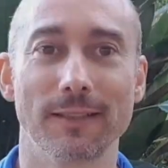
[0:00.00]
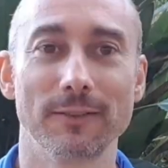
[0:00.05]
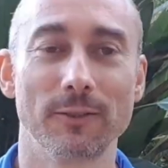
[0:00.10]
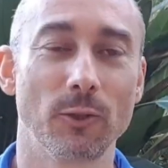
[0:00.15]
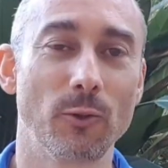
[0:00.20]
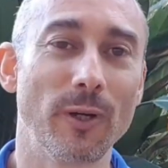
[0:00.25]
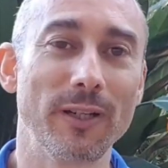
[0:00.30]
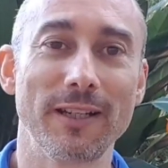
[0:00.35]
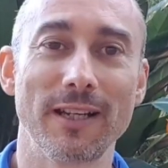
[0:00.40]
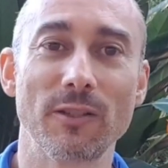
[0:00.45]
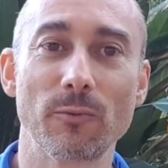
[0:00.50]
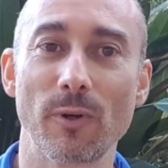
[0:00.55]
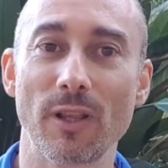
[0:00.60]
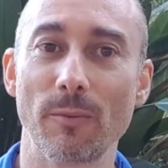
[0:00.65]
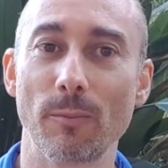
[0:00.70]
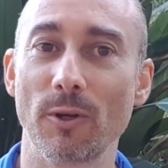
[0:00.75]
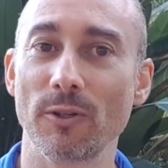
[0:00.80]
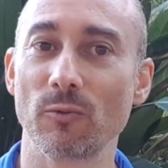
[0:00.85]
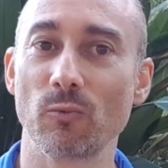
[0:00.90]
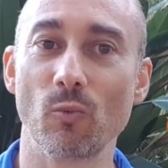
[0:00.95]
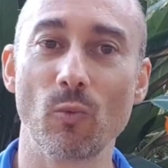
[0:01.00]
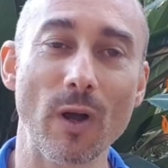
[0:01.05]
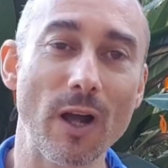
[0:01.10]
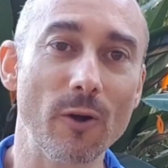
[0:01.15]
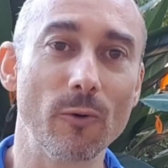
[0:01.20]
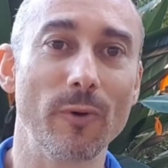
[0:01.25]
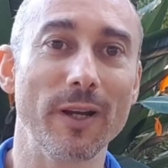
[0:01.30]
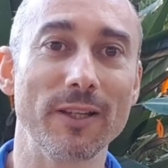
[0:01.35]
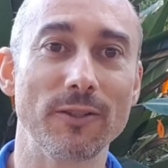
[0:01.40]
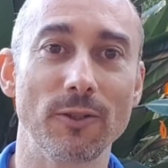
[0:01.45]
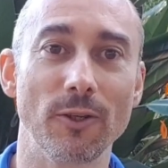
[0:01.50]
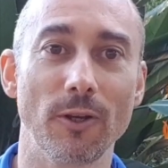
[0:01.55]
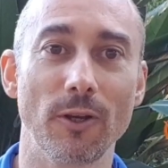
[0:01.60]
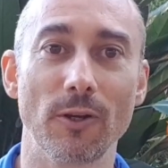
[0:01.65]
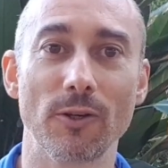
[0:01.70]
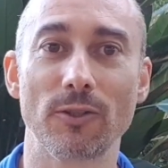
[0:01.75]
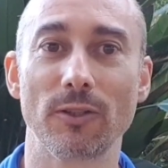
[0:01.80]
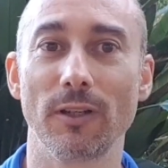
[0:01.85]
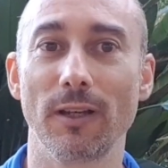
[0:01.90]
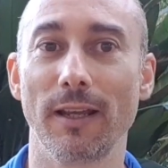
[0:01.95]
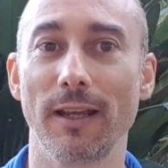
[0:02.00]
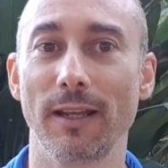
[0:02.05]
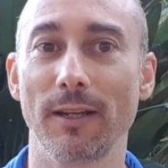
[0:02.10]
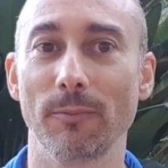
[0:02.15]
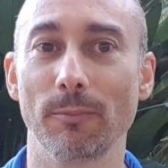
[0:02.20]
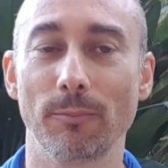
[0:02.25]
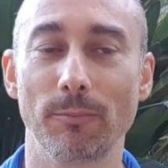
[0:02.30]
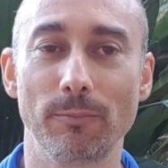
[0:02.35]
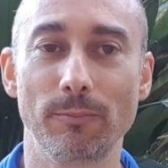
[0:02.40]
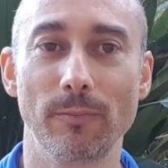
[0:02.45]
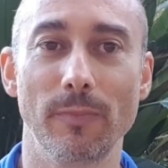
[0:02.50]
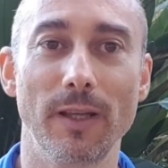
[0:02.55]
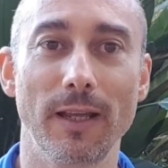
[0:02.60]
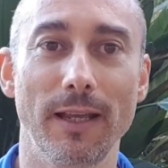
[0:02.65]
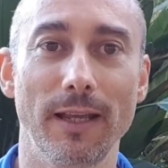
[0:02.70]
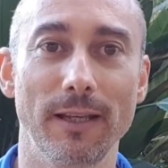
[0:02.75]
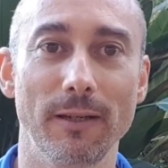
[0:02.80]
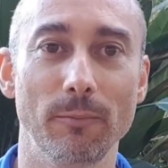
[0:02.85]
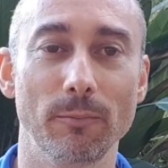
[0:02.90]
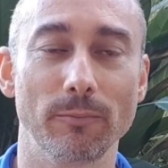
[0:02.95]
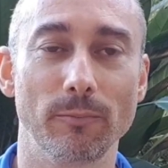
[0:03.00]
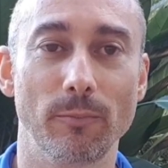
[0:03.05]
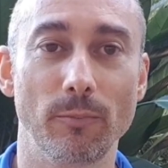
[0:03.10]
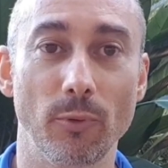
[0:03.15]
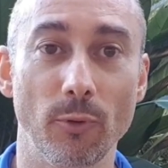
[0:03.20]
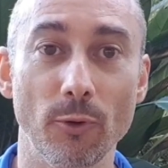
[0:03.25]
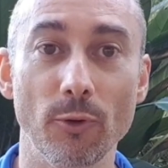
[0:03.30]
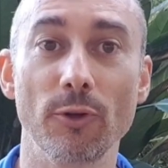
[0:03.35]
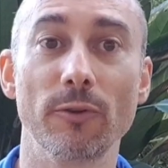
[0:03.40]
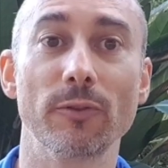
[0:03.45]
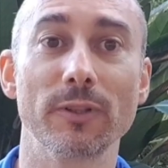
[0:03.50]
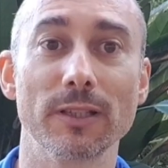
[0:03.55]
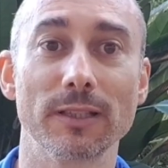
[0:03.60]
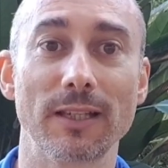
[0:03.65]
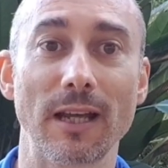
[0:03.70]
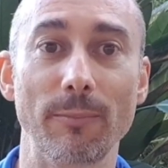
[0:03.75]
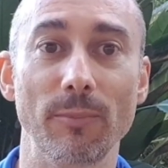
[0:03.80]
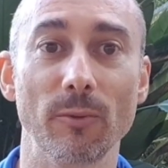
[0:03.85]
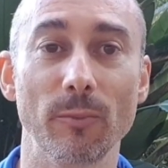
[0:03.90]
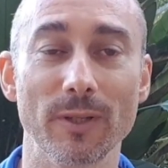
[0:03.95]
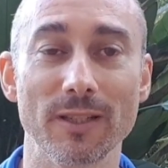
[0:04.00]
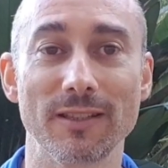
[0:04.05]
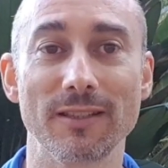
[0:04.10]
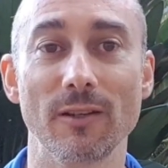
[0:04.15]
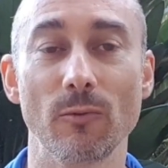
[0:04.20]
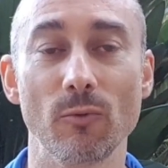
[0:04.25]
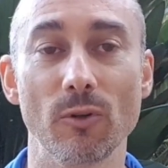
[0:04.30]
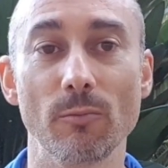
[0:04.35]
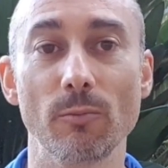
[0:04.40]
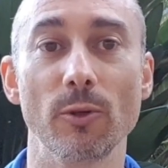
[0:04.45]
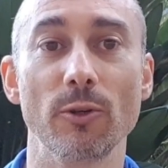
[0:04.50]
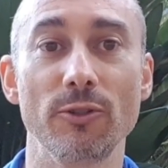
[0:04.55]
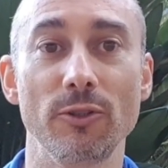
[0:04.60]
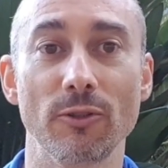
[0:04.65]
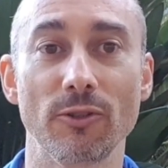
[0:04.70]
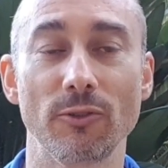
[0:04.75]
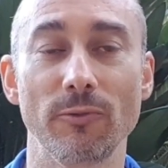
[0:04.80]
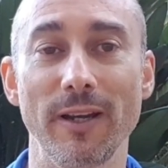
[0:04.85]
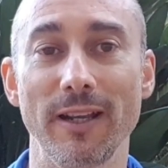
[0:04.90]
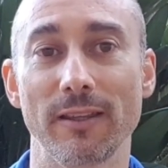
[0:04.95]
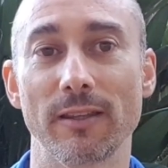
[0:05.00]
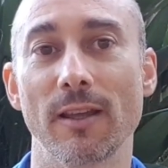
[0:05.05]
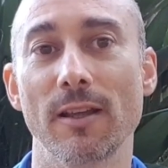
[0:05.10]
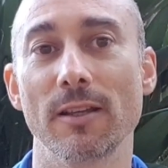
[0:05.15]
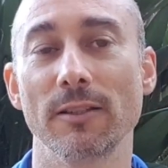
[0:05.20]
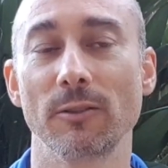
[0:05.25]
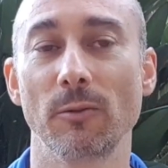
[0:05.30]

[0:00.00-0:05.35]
So creatine is one of the most well-researched and proven supplements that will boost your strength.